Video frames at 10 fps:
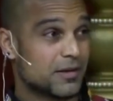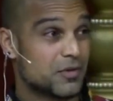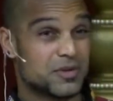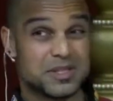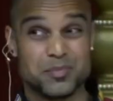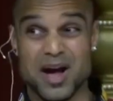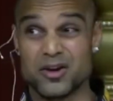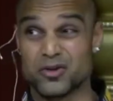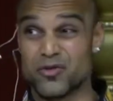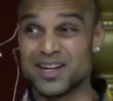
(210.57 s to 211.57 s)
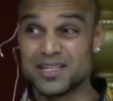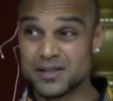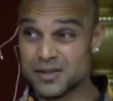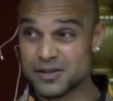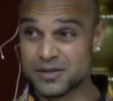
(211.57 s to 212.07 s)
to inspire
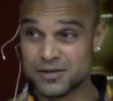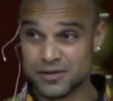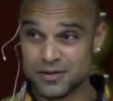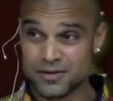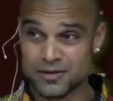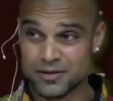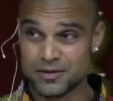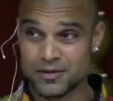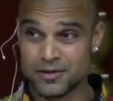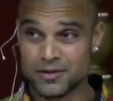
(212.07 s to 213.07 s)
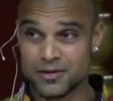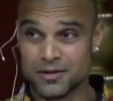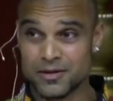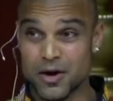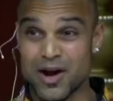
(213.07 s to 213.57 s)
greatness,
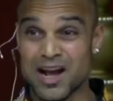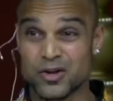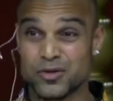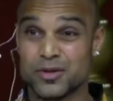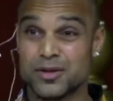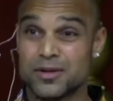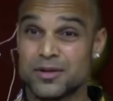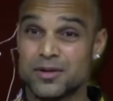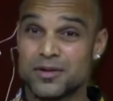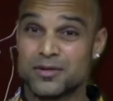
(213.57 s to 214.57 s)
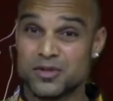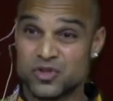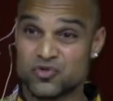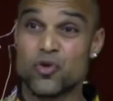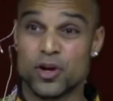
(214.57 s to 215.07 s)
are actually
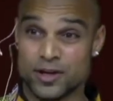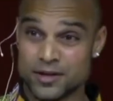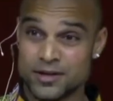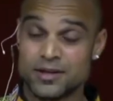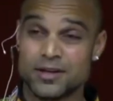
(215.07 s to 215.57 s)
destroying